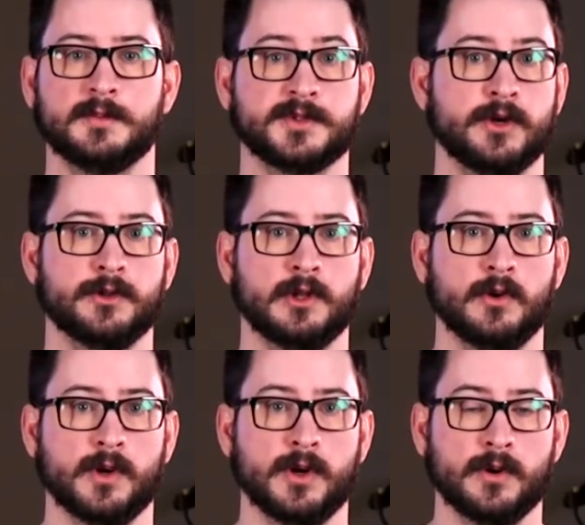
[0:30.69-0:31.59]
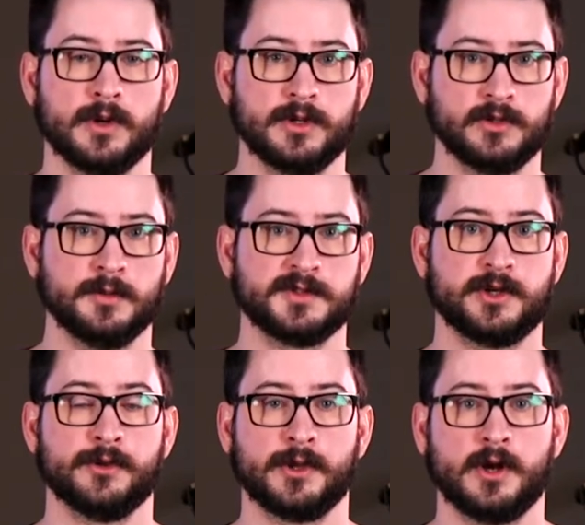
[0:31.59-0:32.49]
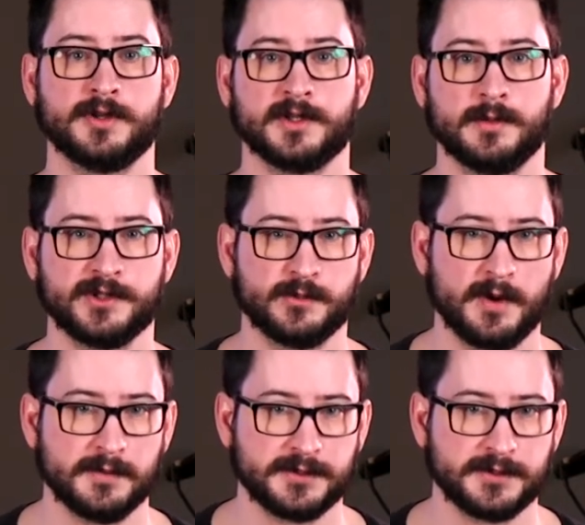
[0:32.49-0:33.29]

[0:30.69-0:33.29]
obscure the logo or to obscure the content whatsoever.